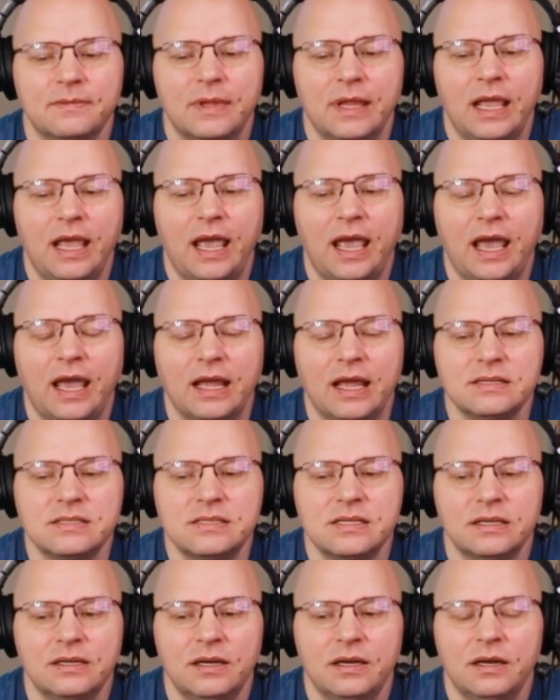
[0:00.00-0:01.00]

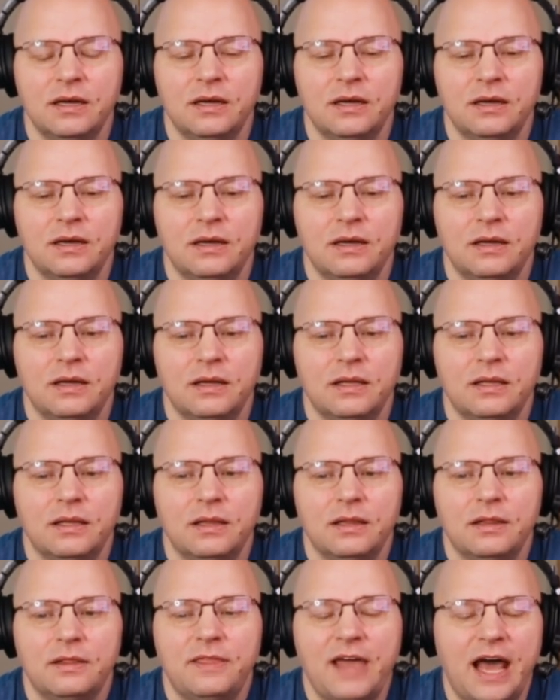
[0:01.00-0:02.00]
And
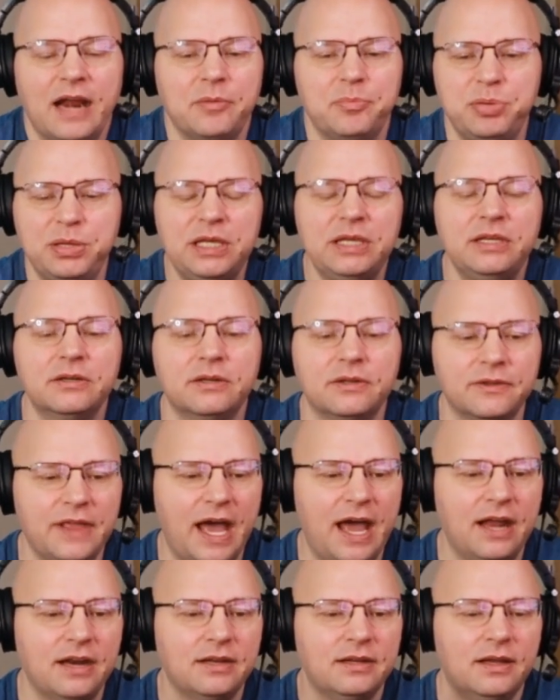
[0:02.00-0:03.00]
that appeal,
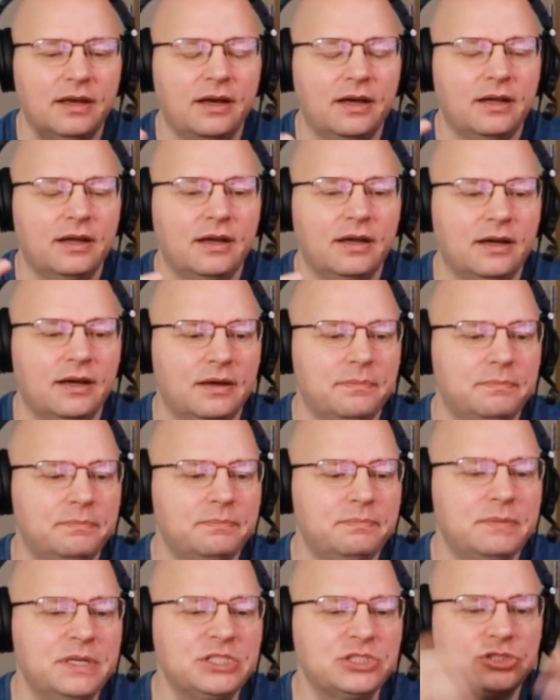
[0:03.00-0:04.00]
that uh,
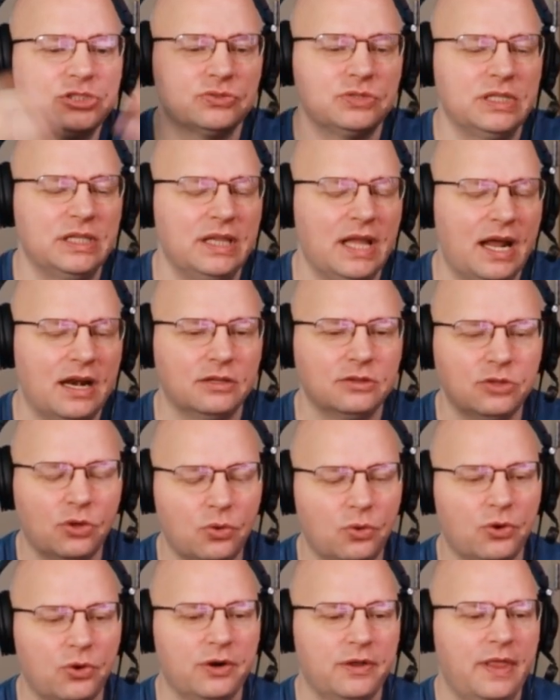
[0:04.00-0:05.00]
mystery, that
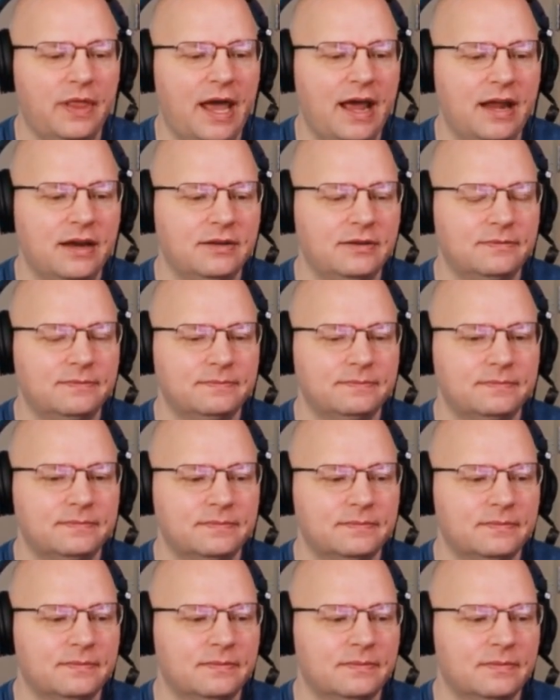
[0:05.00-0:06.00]
allure, that
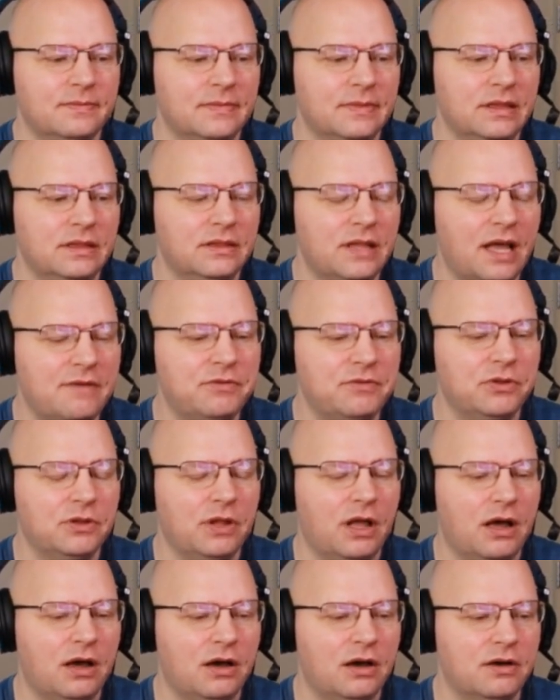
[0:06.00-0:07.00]
level
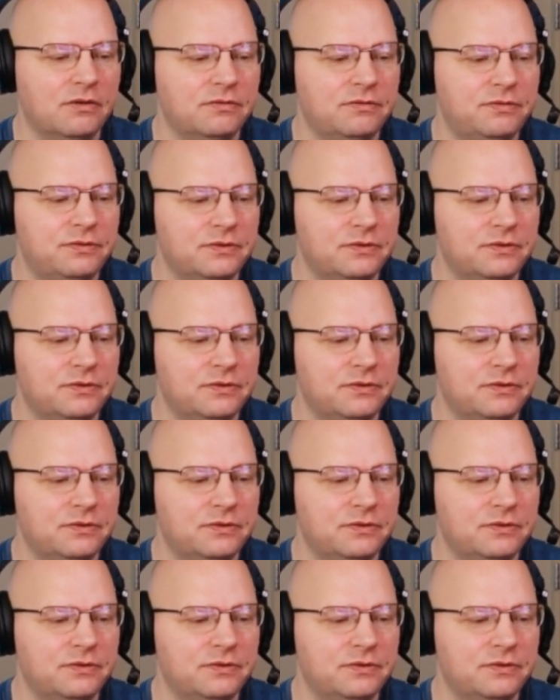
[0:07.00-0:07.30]
of